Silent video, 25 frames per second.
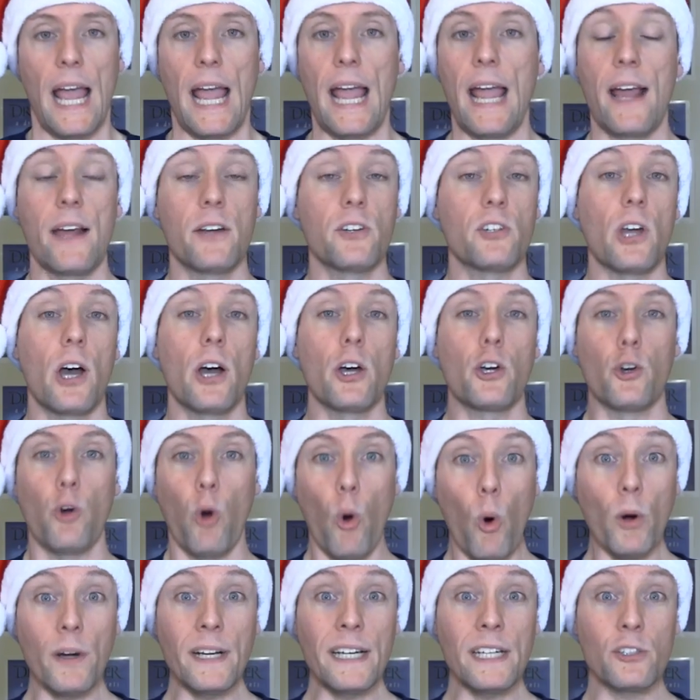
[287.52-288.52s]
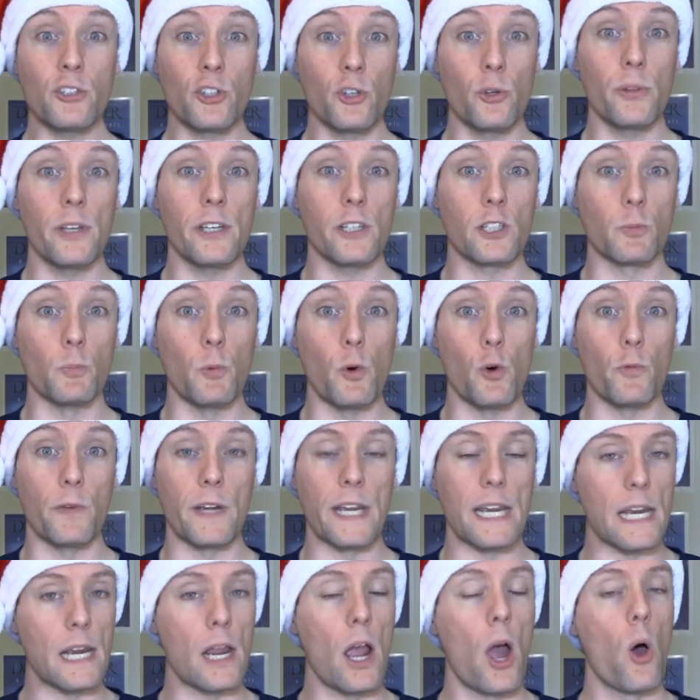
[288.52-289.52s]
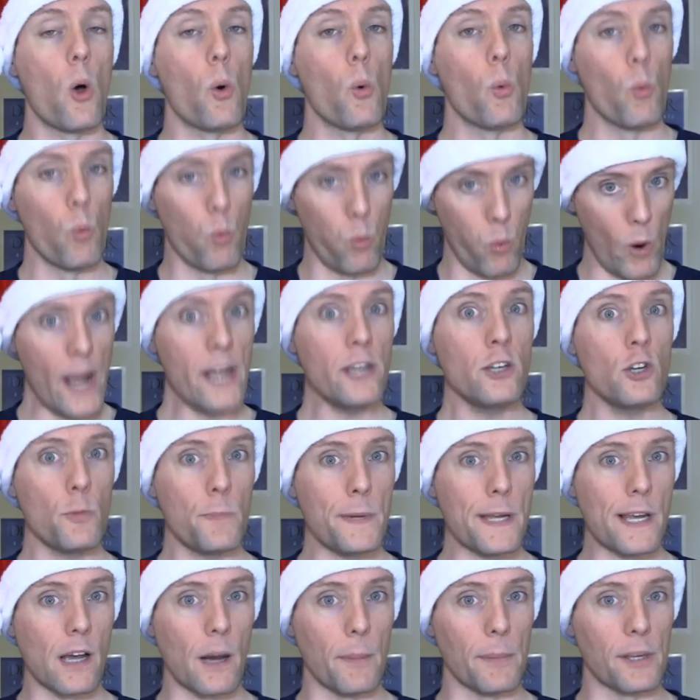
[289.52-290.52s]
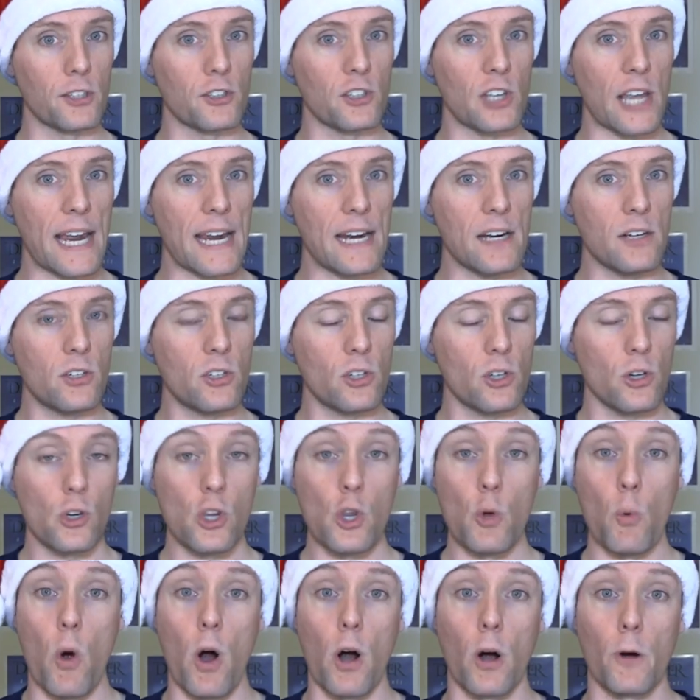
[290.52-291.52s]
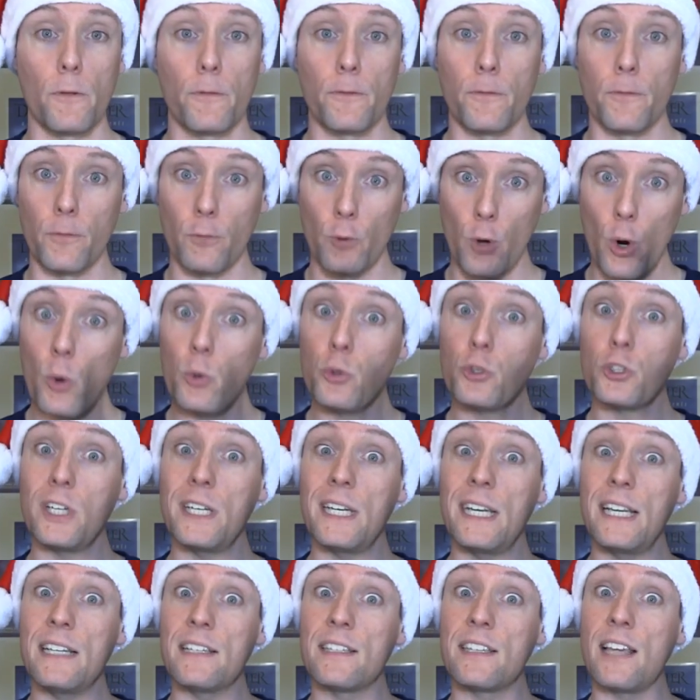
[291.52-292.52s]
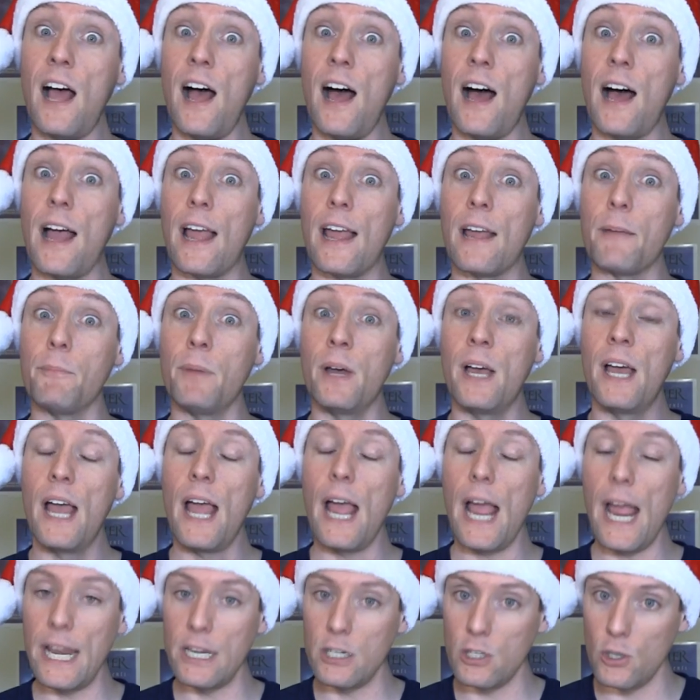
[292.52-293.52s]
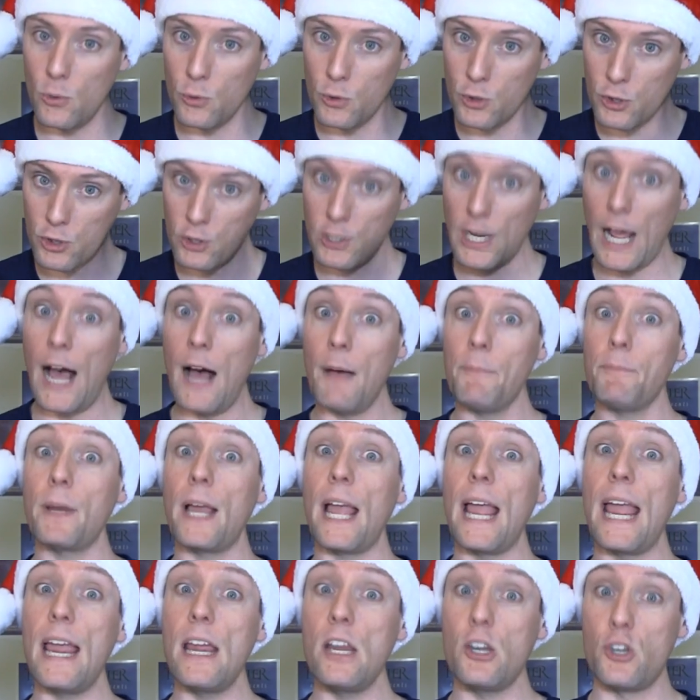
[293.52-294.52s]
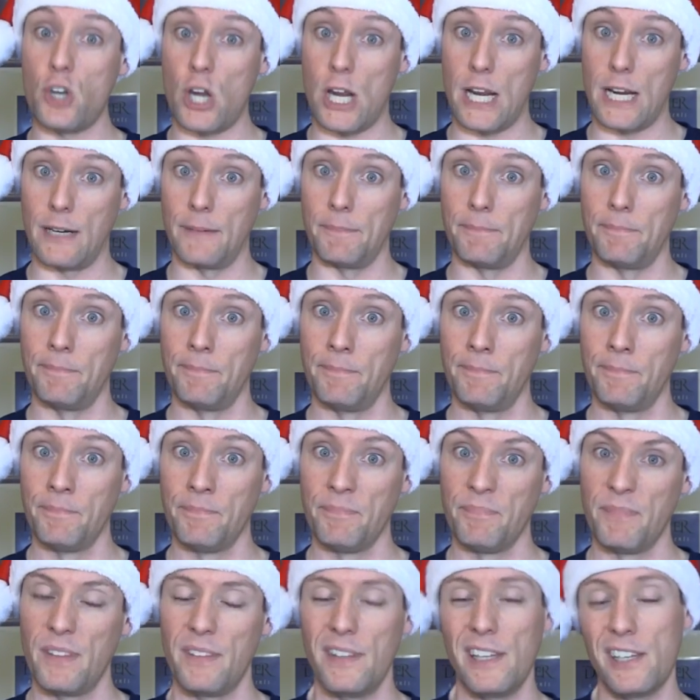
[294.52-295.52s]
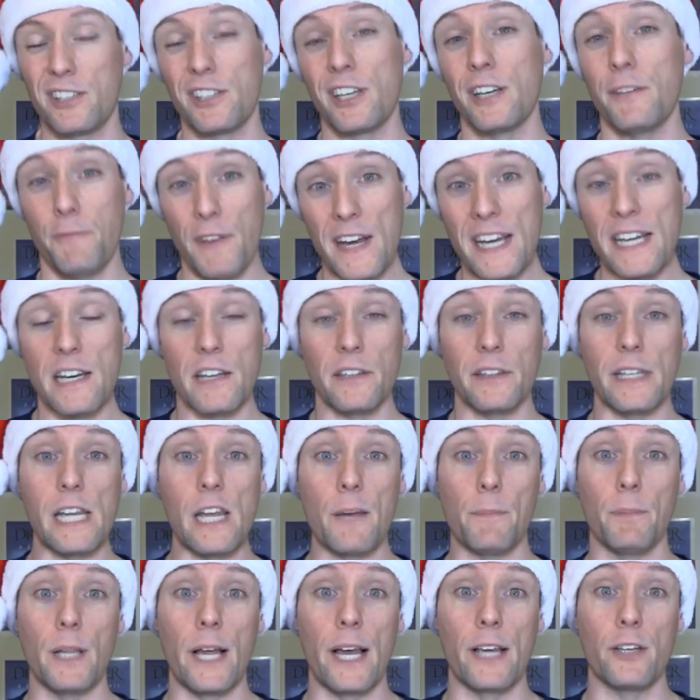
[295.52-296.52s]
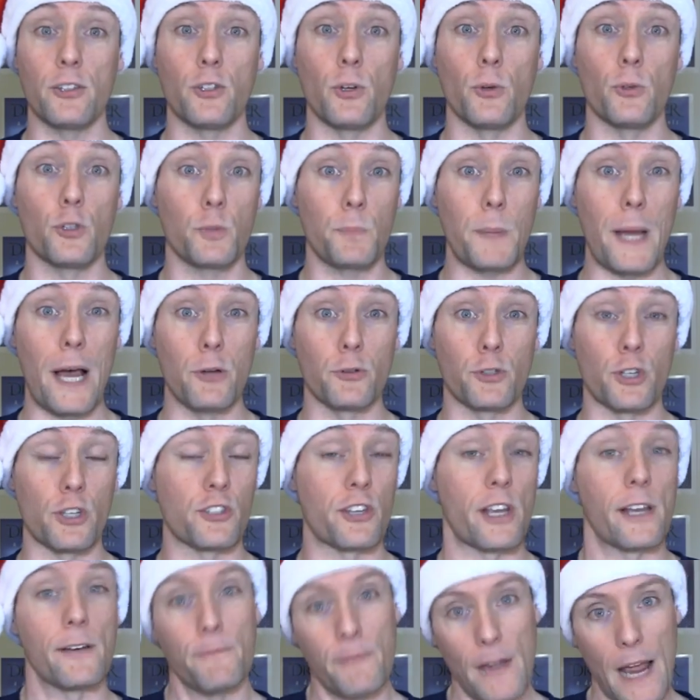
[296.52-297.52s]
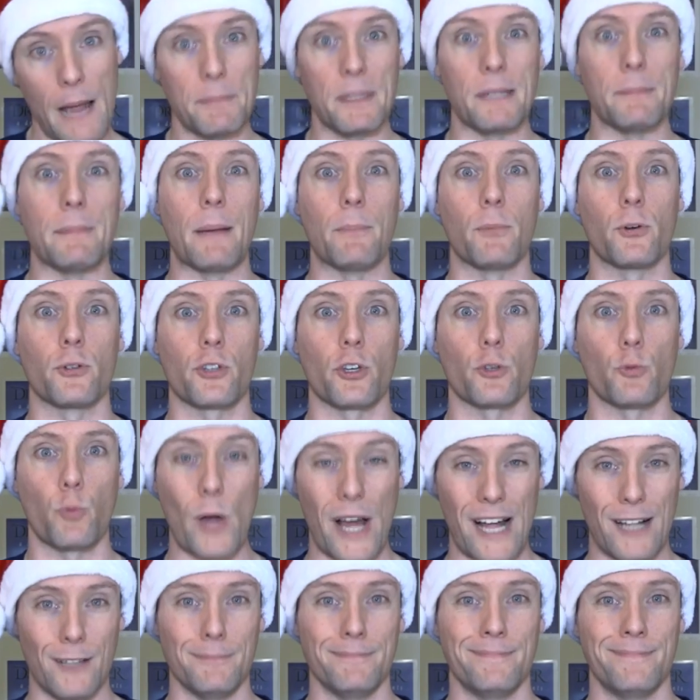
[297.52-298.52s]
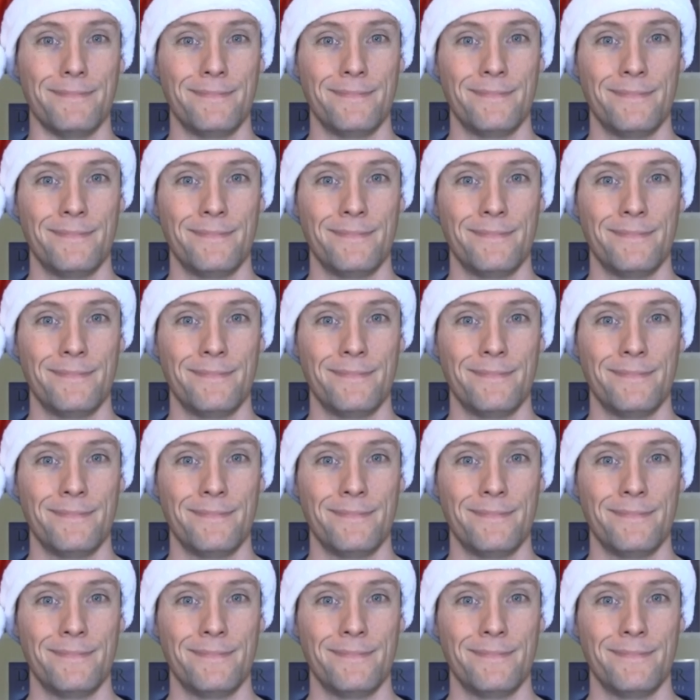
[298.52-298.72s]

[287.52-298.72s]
And according to this movie, when you become a saint, you are frozen in time and you stop aging. This conveniently applies to spouses and family members as well.